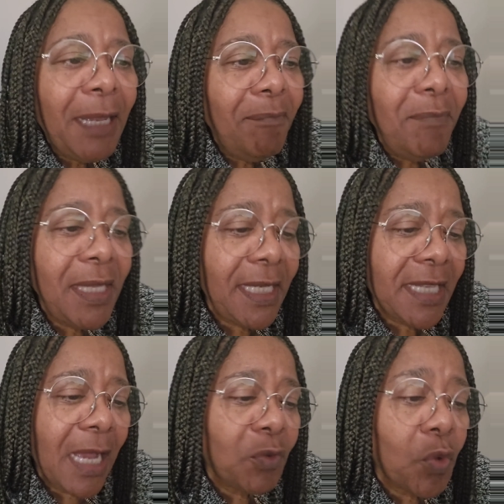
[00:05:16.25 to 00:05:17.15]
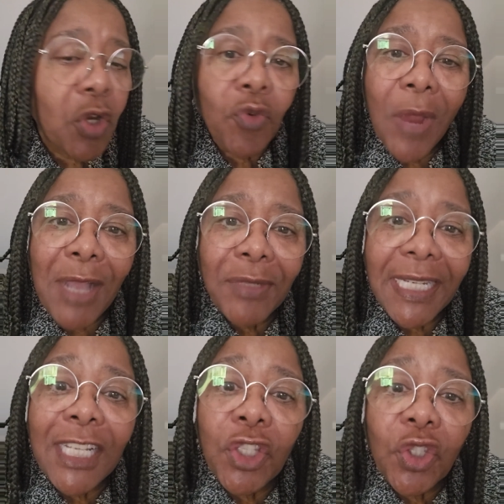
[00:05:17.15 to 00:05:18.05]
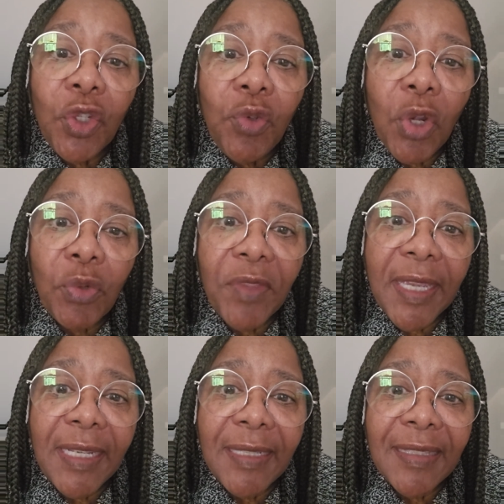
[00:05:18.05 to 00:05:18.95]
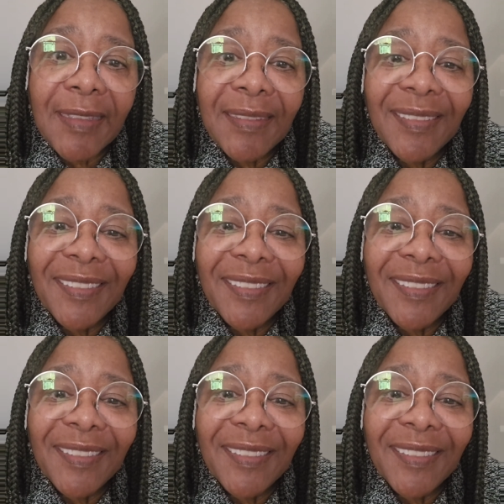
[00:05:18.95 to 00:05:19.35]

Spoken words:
Many times we're grounded in pseudo things